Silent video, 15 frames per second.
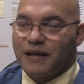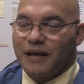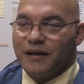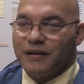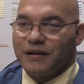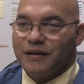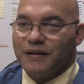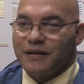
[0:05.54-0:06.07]

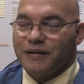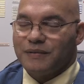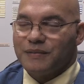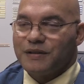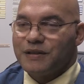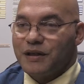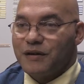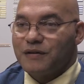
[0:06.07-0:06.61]
County
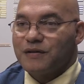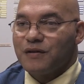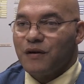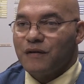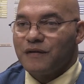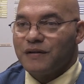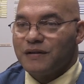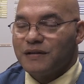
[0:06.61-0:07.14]
um, Sheriff's
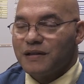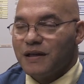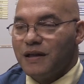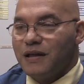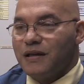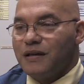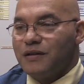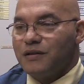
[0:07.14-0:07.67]
Office
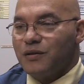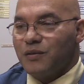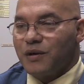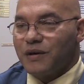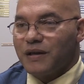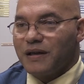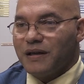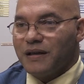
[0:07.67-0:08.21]
to
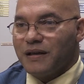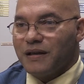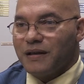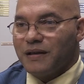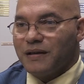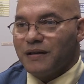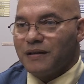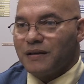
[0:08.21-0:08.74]
work in
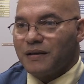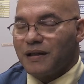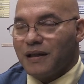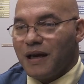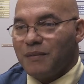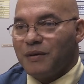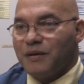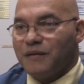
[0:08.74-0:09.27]
a uh,
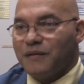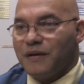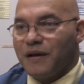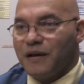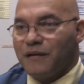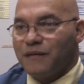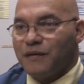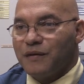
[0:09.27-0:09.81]

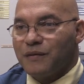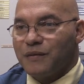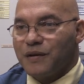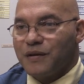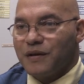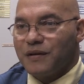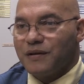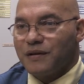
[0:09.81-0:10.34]
collaborative effort
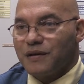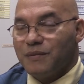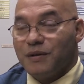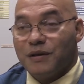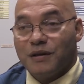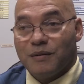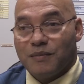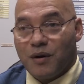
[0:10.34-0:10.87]
with other
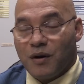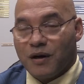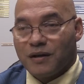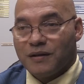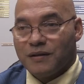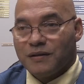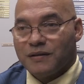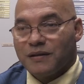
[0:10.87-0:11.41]
community
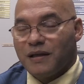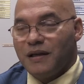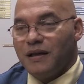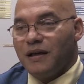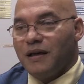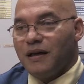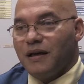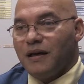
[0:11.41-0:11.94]
partners
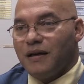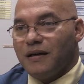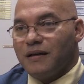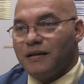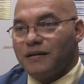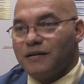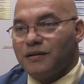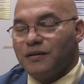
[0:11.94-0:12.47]

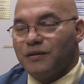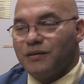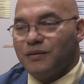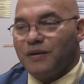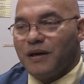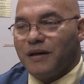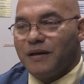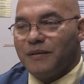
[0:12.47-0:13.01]
uh,
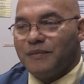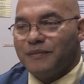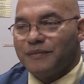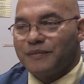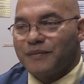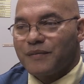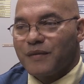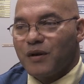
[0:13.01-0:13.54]
to
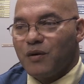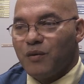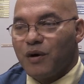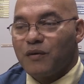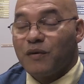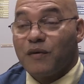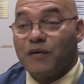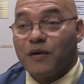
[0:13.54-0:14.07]
um,
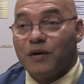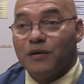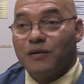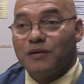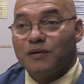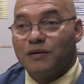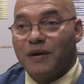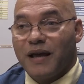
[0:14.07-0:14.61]
work with
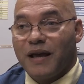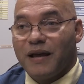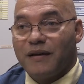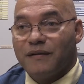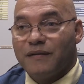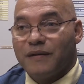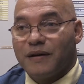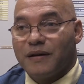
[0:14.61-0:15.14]
those who
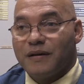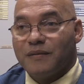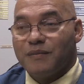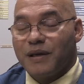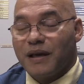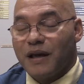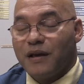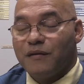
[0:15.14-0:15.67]
have
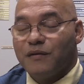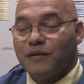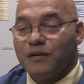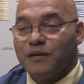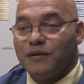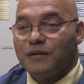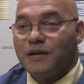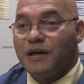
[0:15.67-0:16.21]
um,
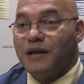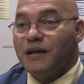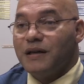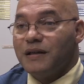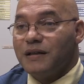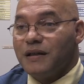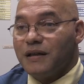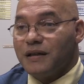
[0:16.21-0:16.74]
behavioral
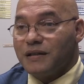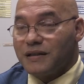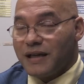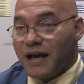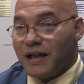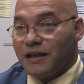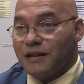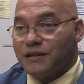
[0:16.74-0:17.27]
uh,
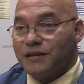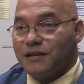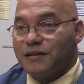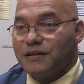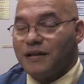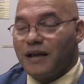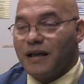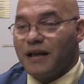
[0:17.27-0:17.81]

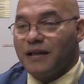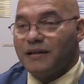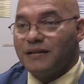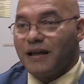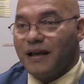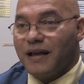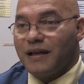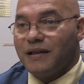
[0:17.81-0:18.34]
challenges
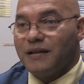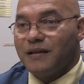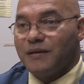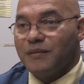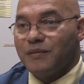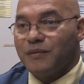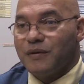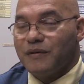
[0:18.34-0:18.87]
and to aid
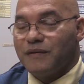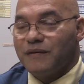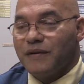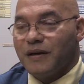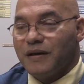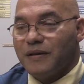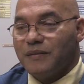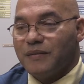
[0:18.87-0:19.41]
them
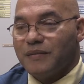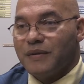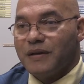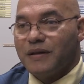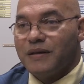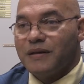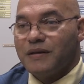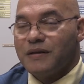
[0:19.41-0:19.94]
with
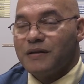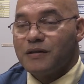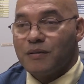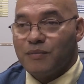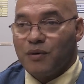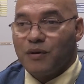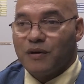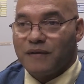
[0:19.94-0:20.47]
um,
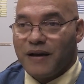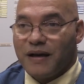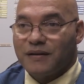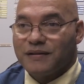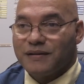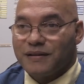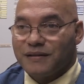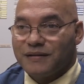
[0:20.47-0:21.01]
supportive
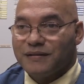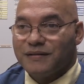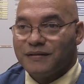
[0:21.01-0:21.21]
housing.